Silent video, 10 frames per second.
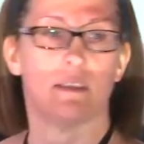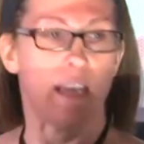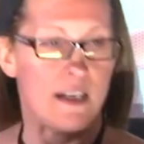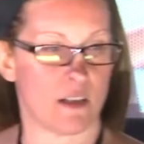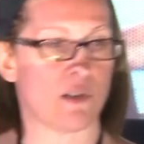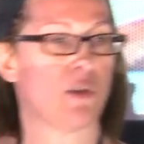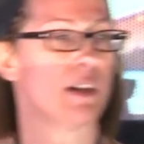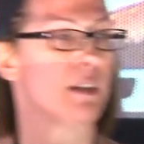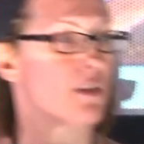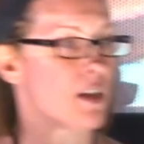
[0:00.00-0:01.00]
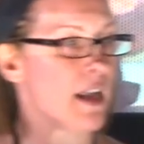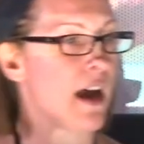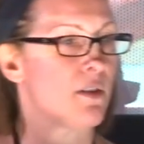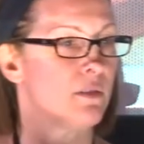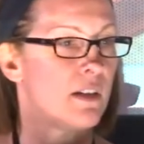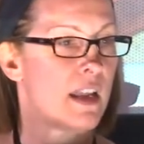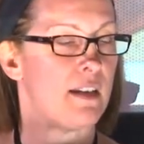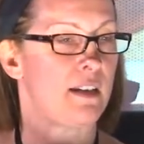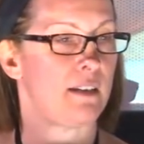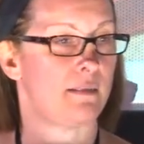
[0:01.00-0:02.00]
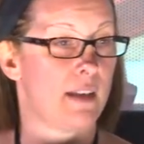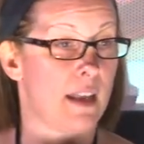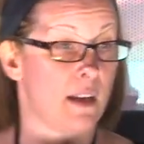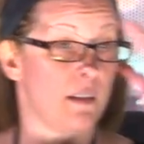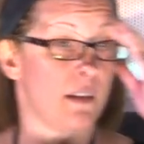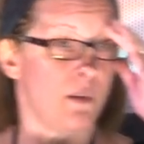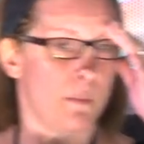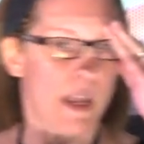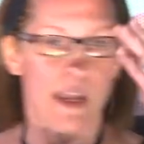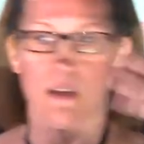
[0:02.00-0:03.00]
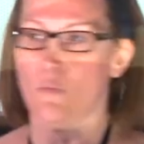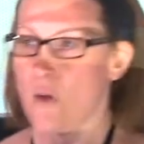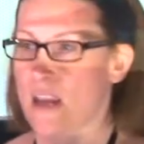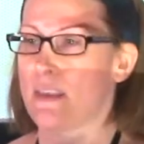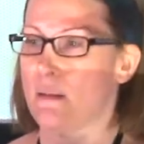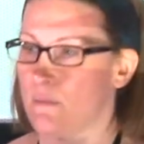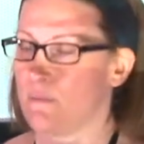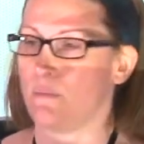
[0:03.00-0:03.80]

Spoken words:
tenants transition out in a humane way that